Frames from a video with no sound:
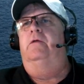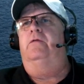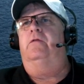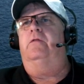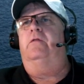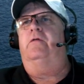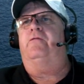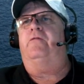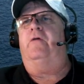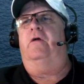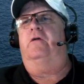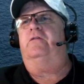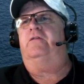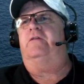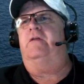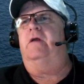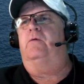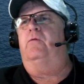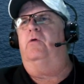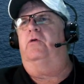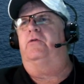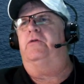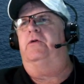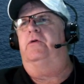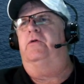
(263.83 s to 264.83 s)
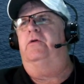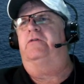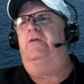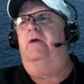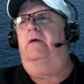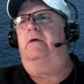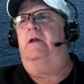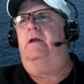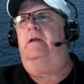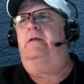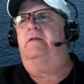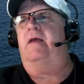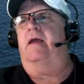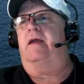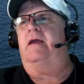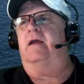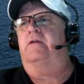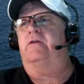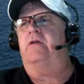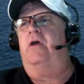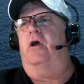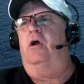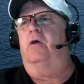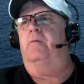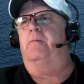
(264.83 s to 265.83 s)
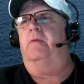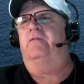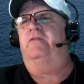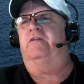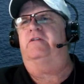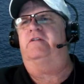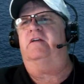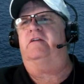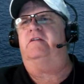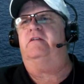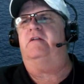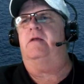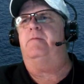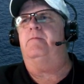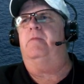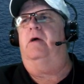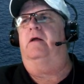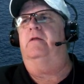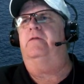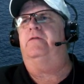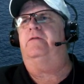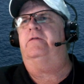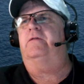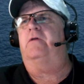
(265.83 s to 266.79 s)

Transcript: The first thing we'll do is I'm going to take a term of 60 months.